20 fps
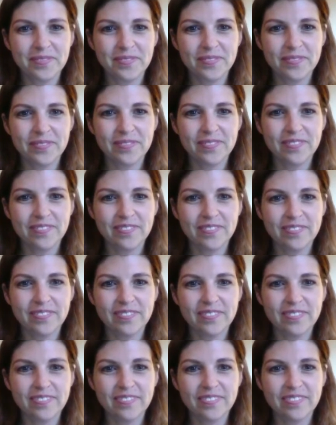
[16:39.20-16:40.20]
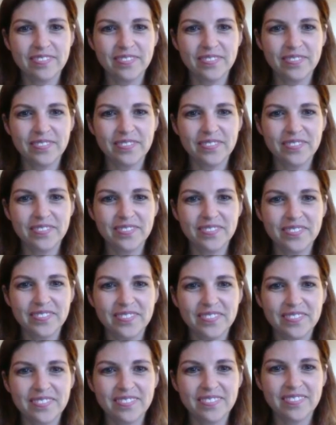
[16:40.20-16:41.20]

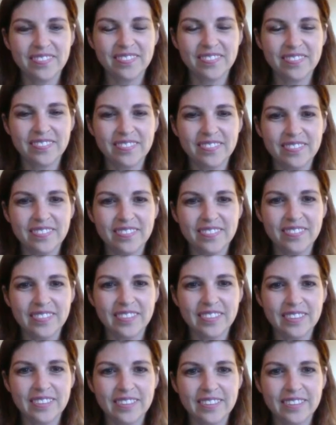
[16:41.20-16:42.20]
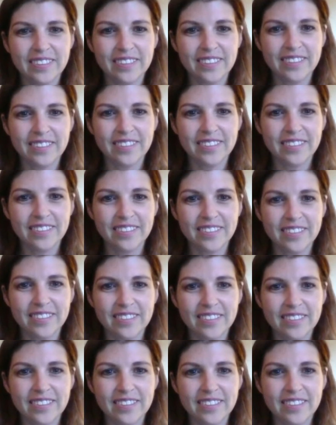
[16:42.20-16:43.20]

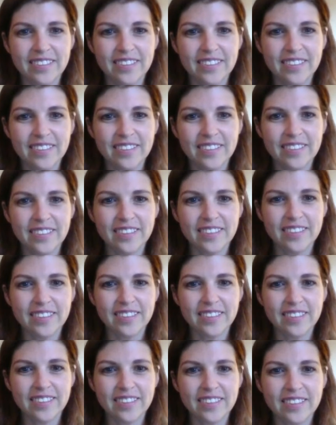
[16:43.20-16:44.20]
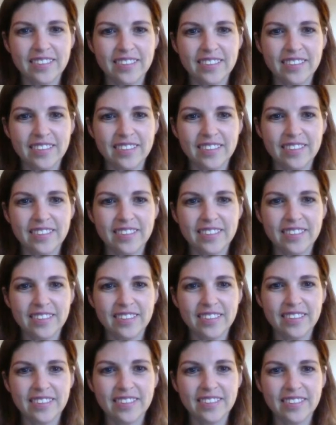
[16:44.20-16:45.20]

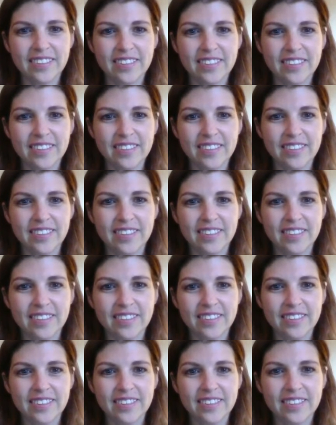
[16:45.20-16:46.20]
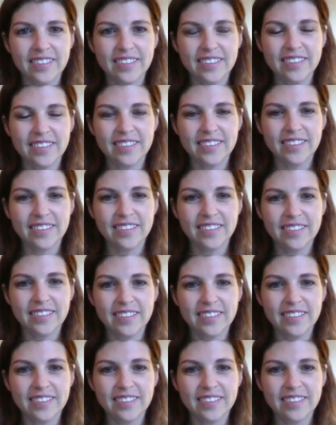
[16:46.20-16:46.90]
[no speech]